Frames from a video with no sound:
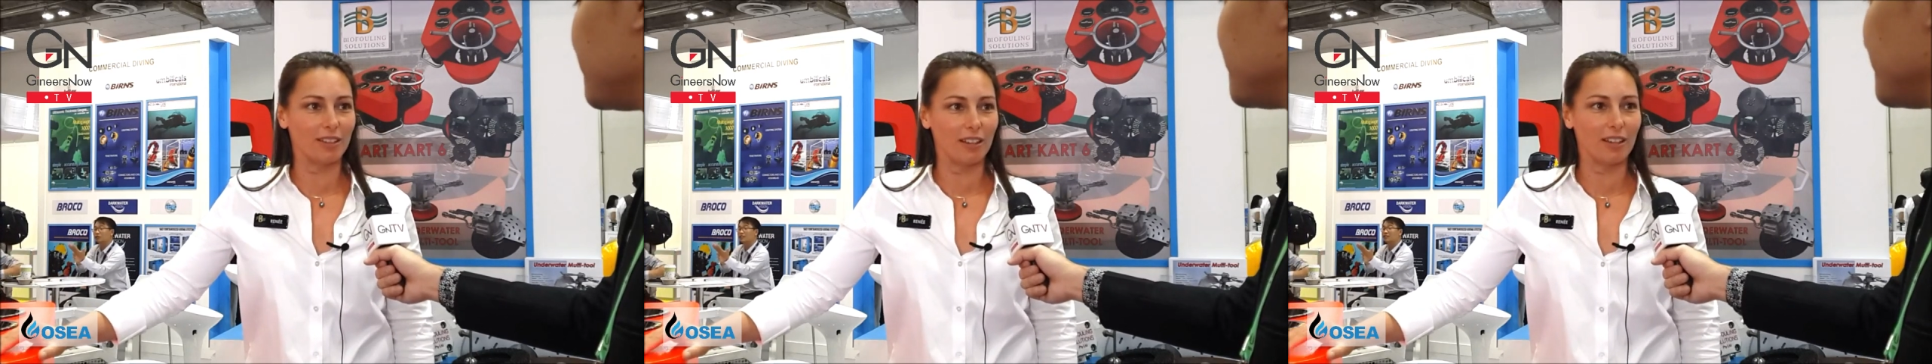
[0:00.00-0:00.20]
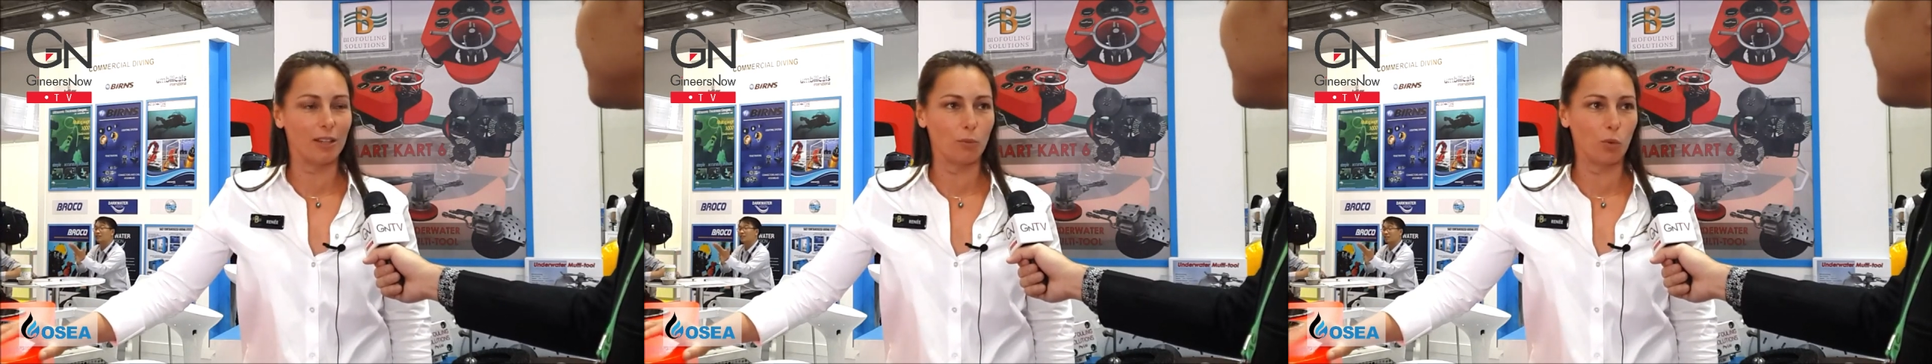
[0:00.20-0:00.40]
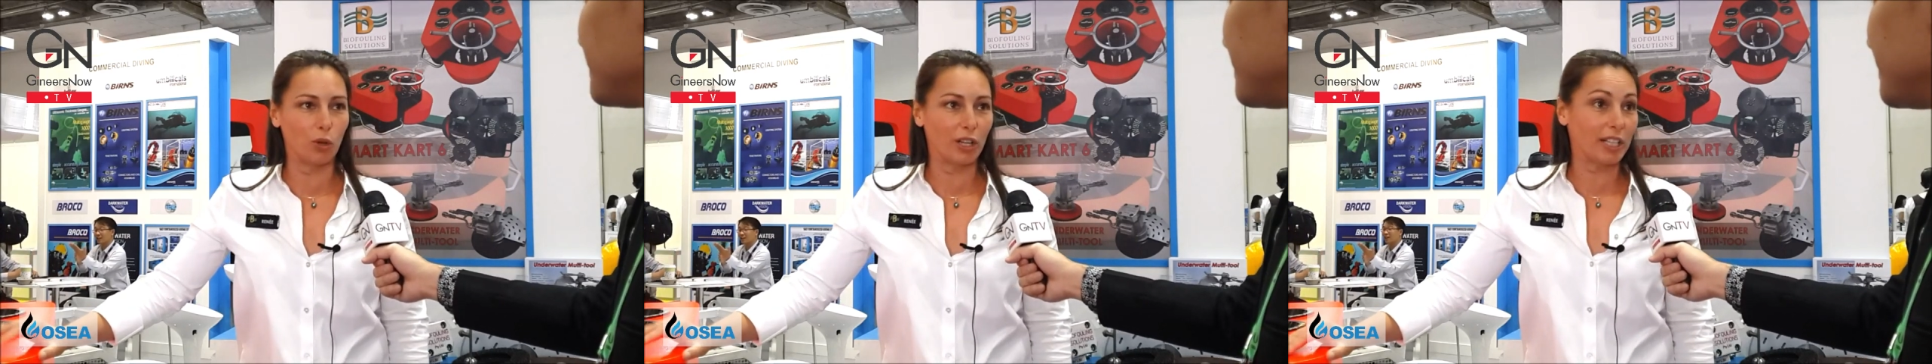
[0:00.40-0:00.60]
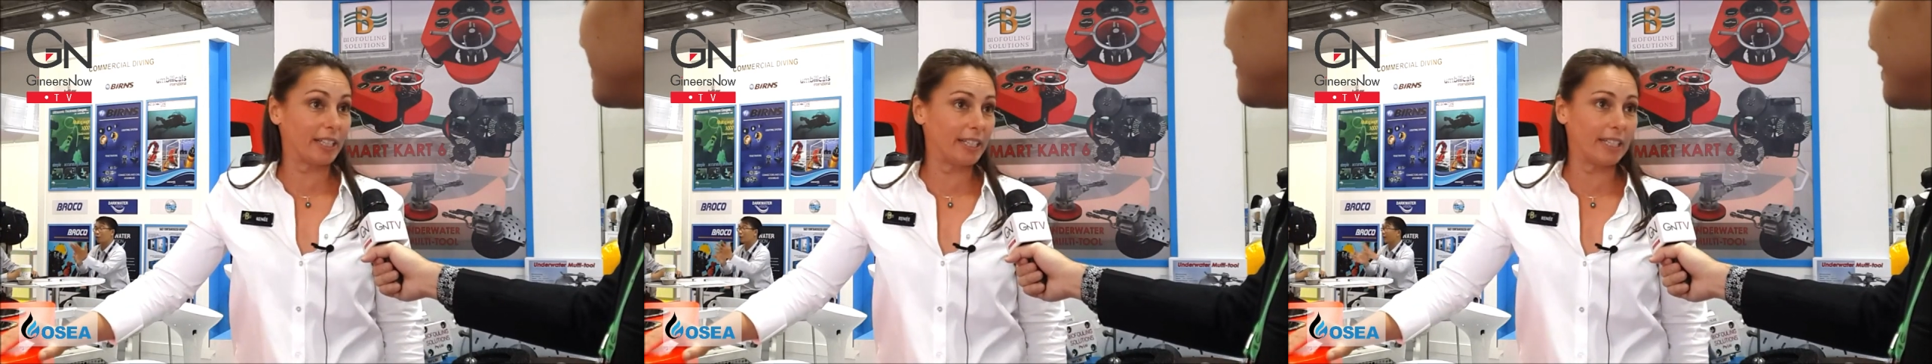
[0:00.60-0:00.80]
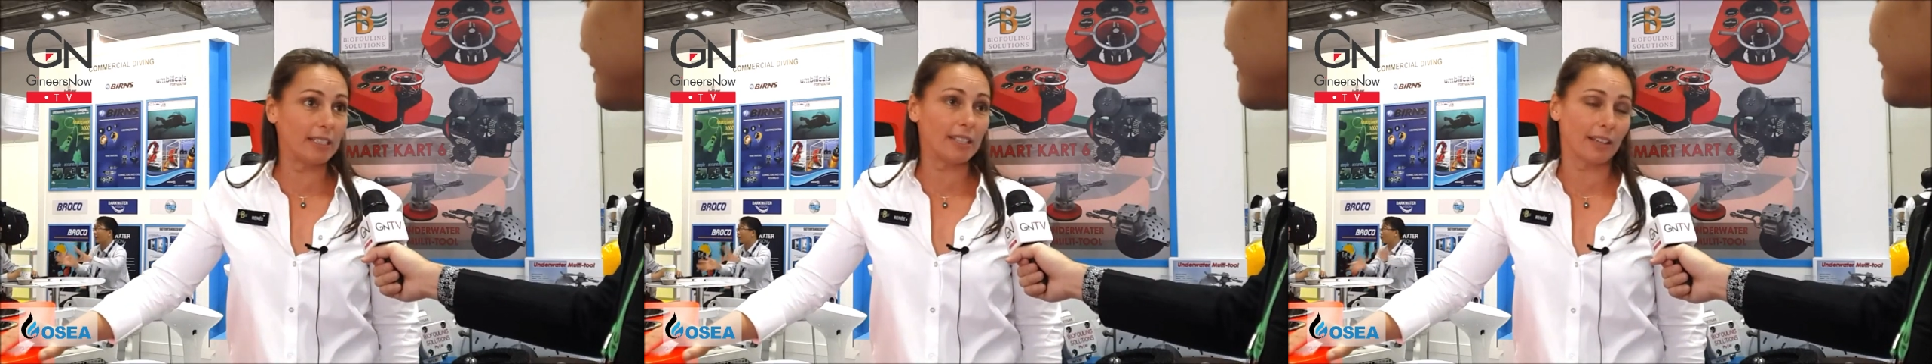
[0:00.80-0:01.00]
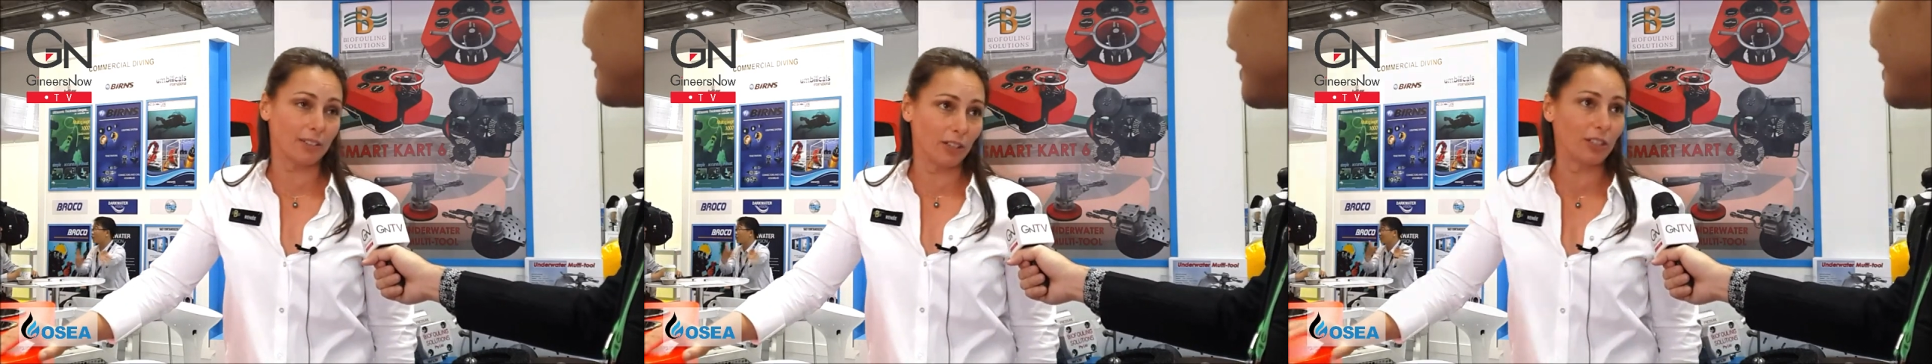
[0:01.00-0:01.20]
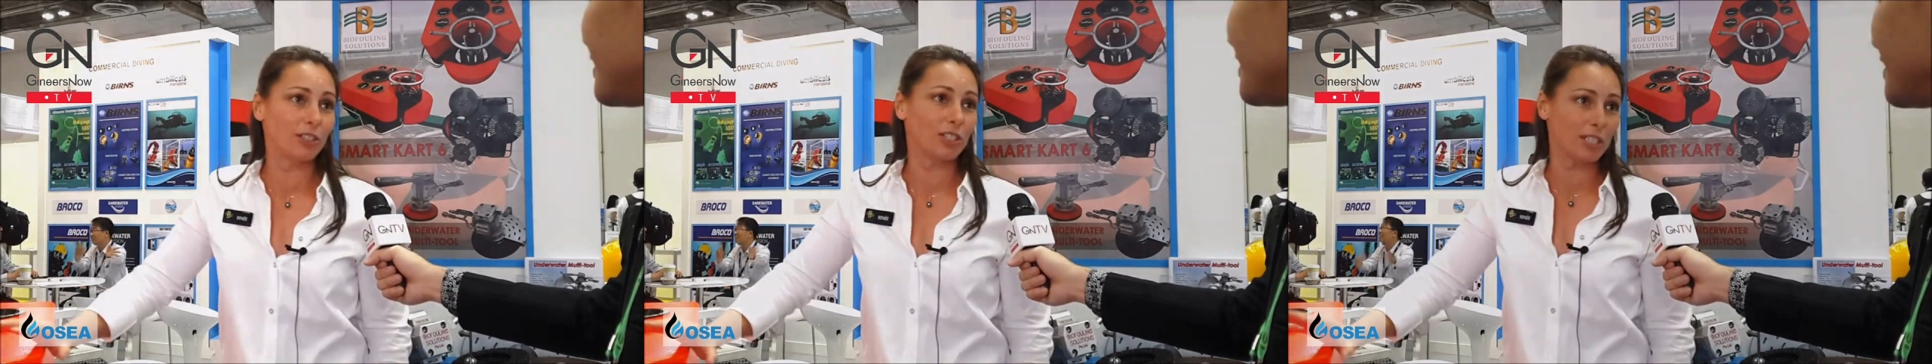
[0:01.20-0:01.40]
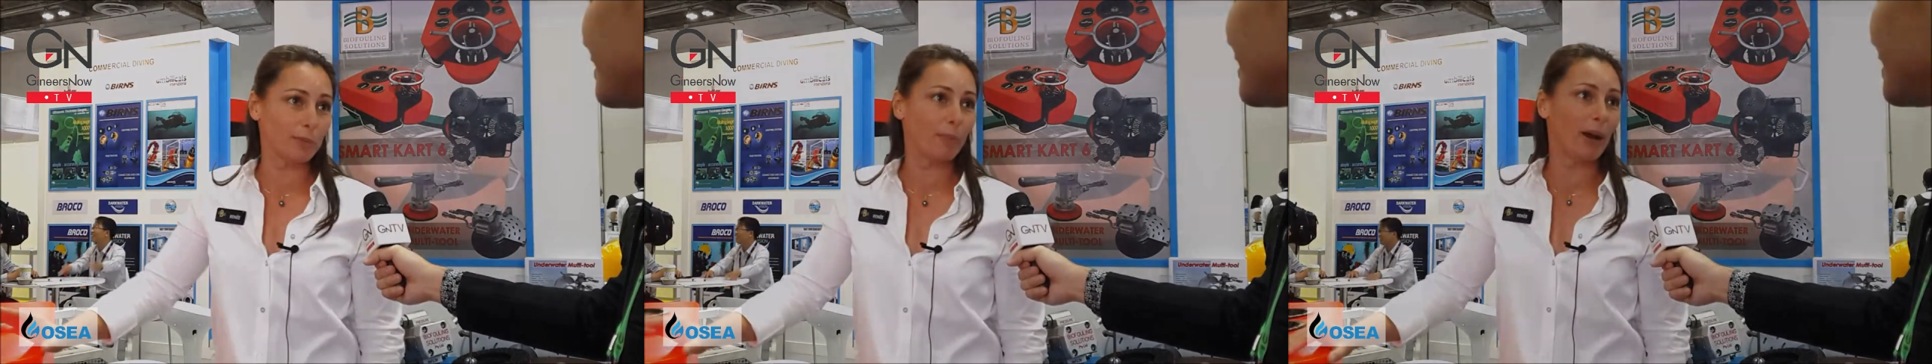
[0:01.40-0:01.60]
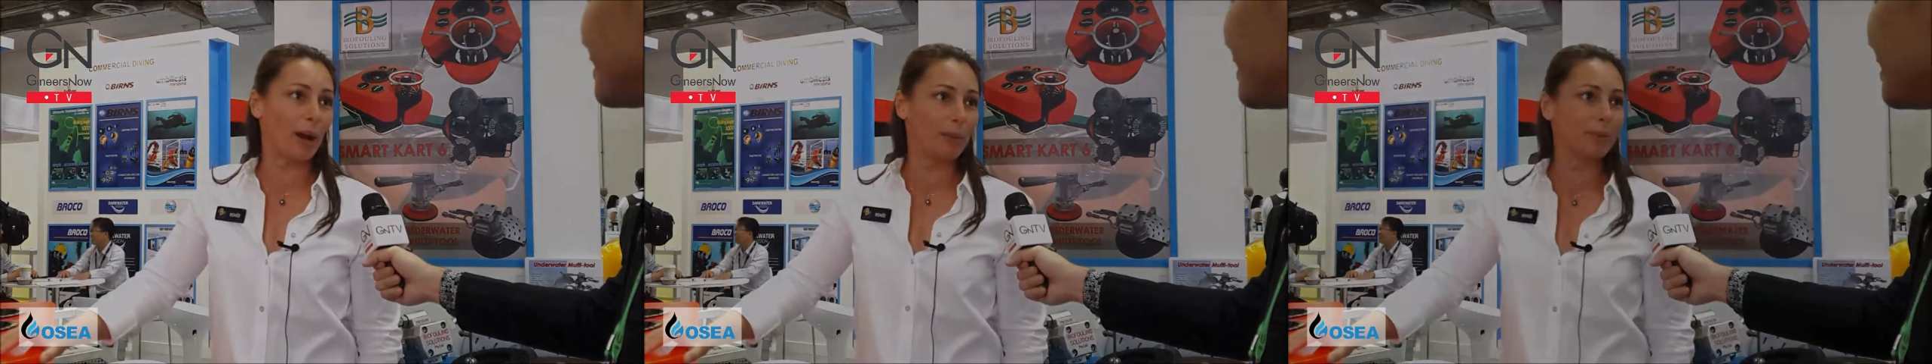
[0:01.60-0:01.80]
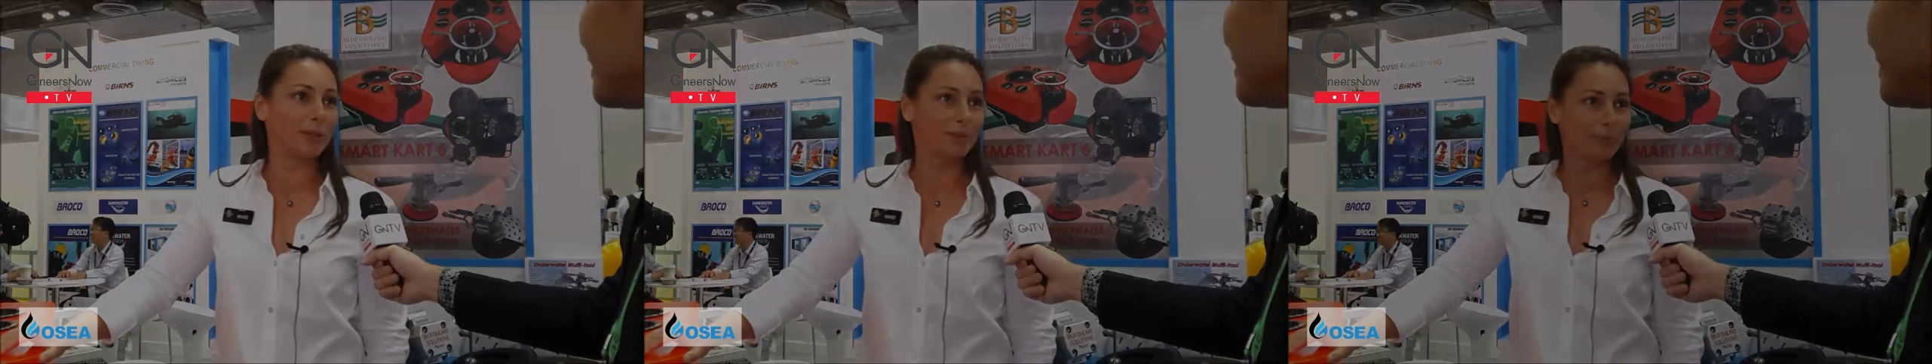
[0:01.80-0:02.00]
the in-water cleaning technology
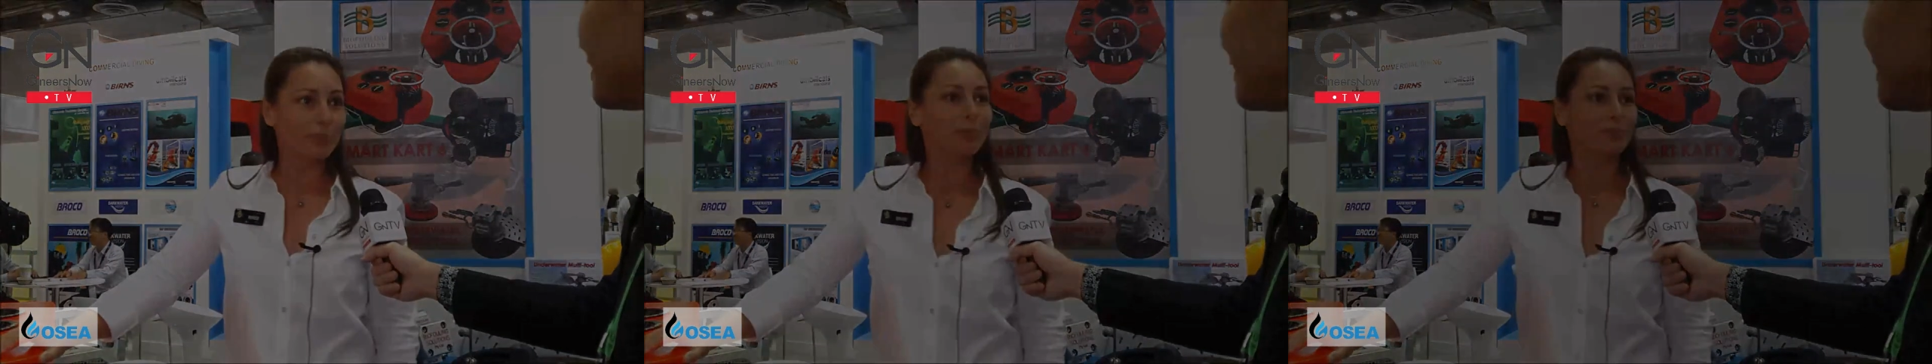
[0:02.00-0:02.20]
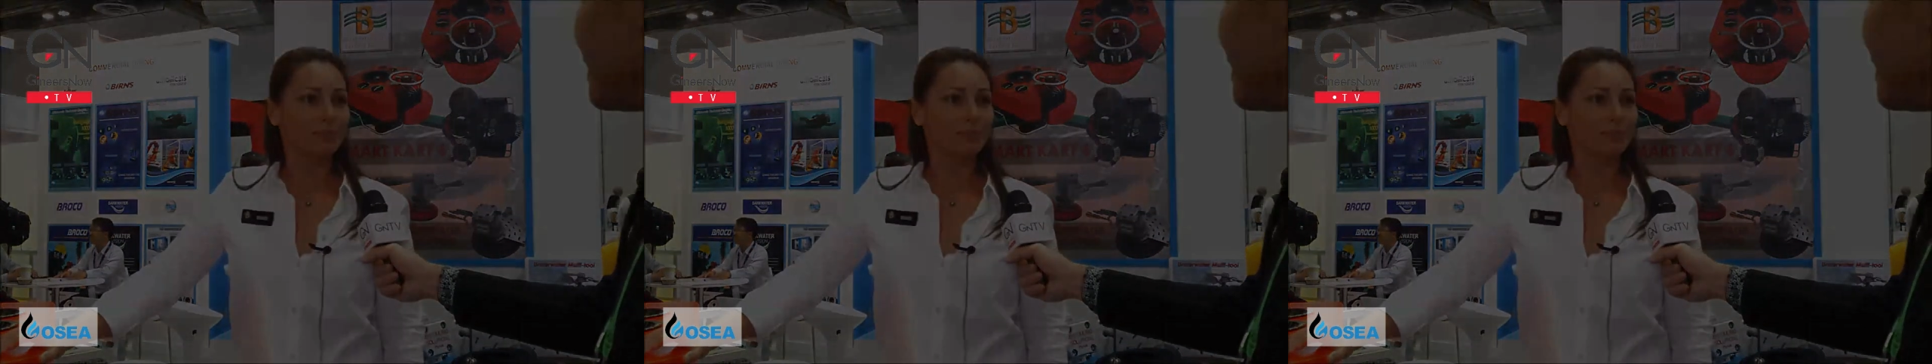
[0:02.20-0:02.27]
department.